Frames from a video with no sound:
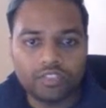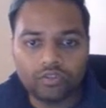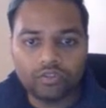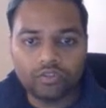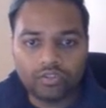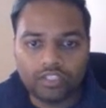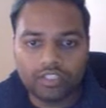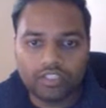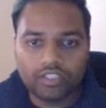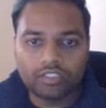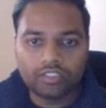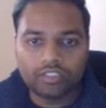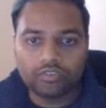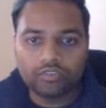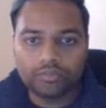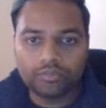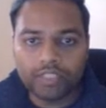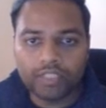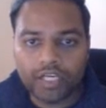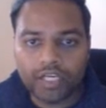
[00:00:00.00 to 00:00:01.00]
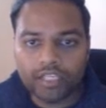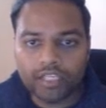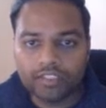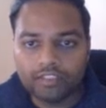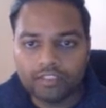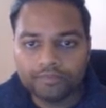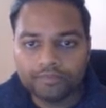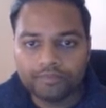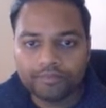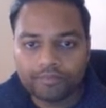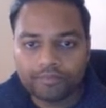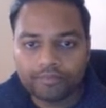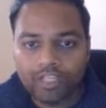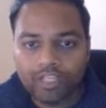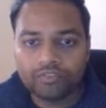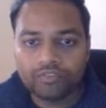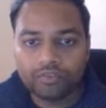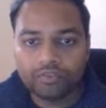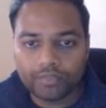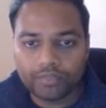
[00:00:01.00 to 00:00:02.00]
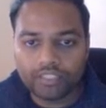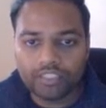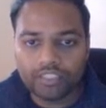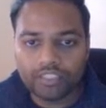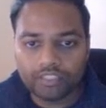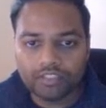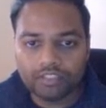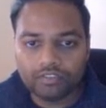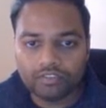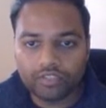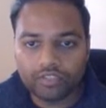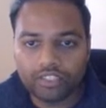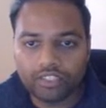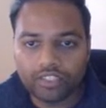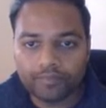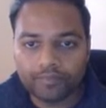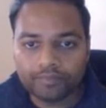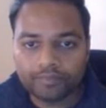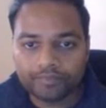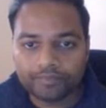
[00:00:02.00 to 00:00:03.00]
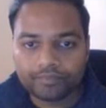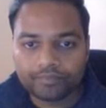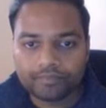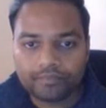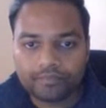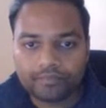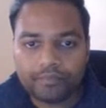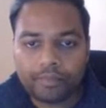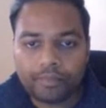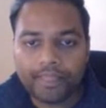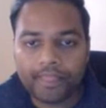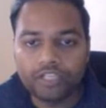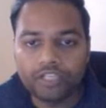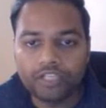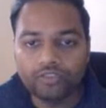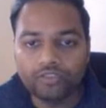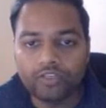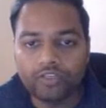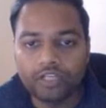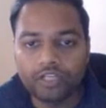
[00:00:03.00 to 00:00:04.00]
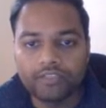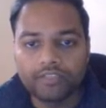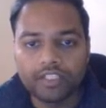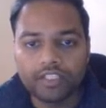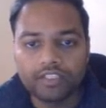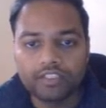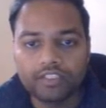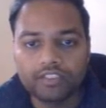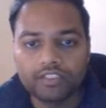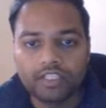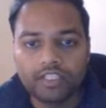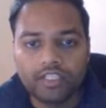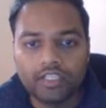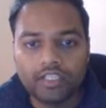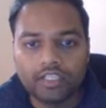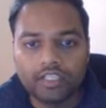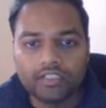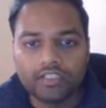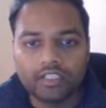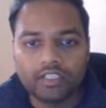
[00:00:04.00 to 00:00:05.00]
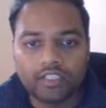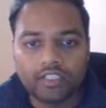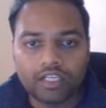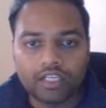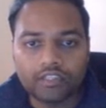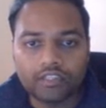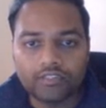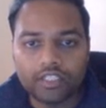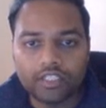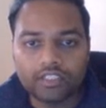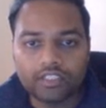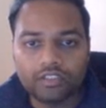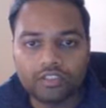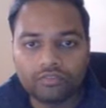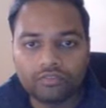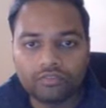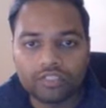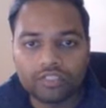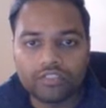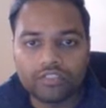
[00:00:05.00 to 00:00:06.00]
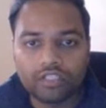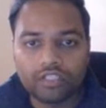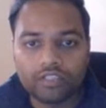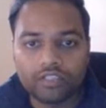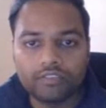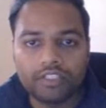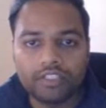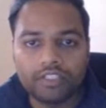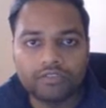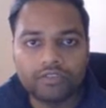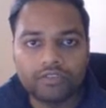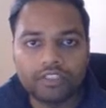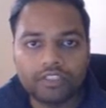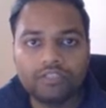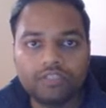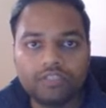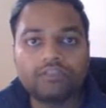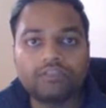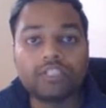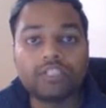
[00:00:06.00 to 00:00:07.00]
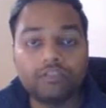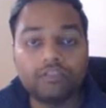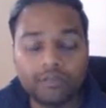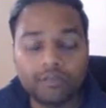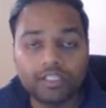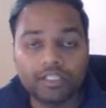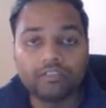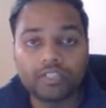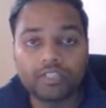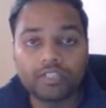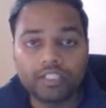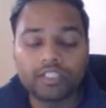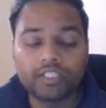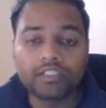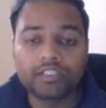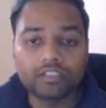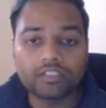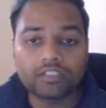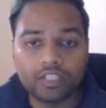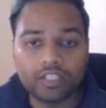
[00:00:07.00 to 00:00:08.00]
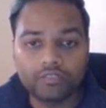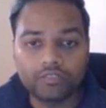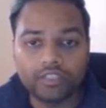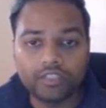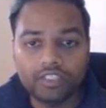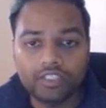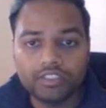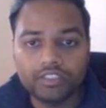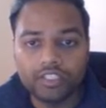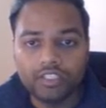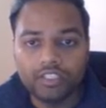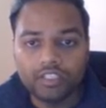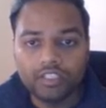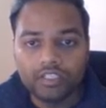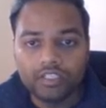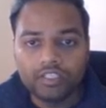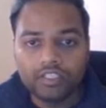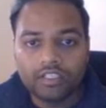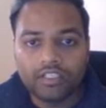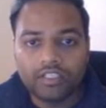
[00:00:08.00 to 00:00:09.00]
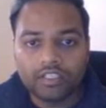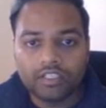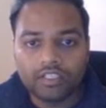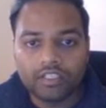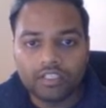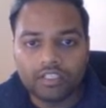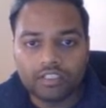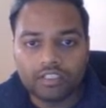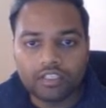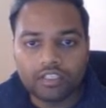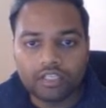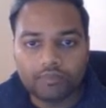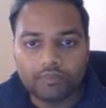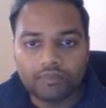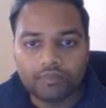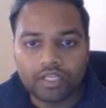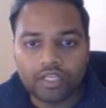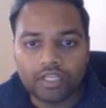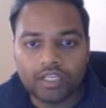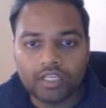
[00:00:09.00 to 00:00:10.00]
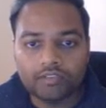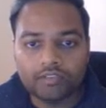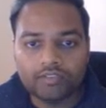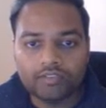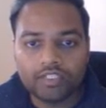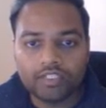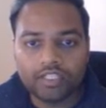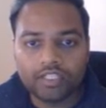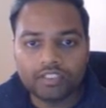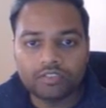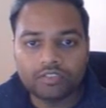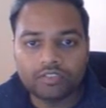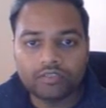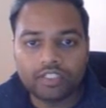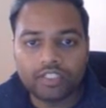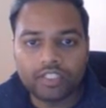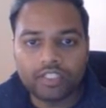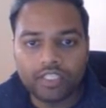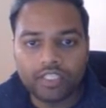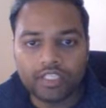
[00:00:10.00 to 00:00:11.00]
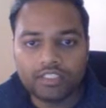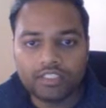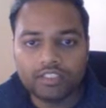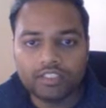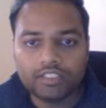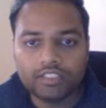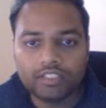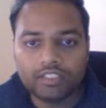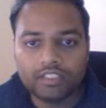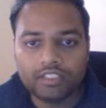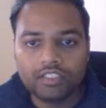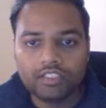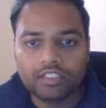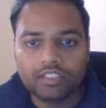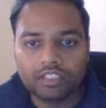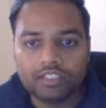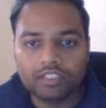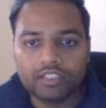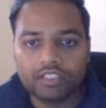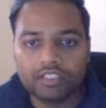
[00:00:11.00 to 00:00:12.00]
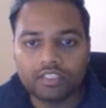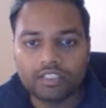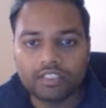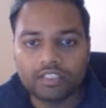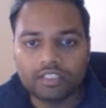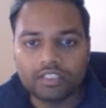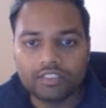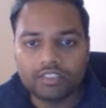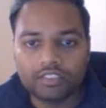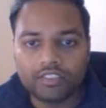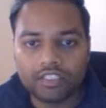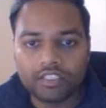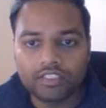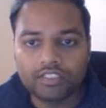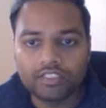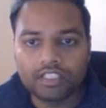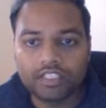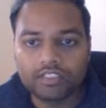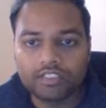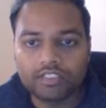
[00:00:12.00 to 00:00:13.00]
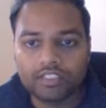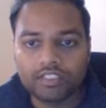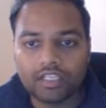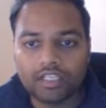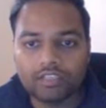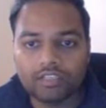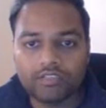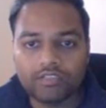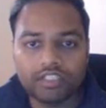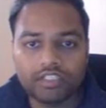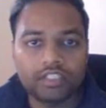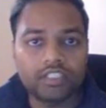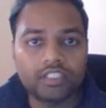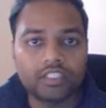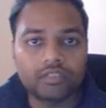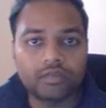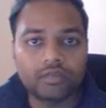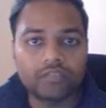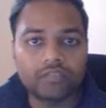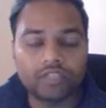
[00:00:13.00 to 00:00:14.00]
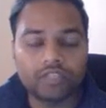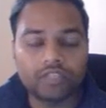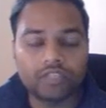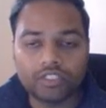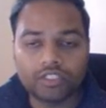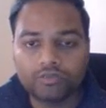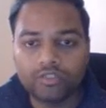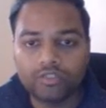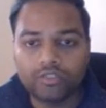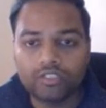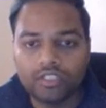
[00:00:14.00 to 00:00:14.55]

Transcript: all things could be added from this section, right? So what I've done is that I have selected one Thrive Leads widget, which I'll be covering in the Thrive Leads, and then I have selected one text, and inside the text I have integrated my Facebook,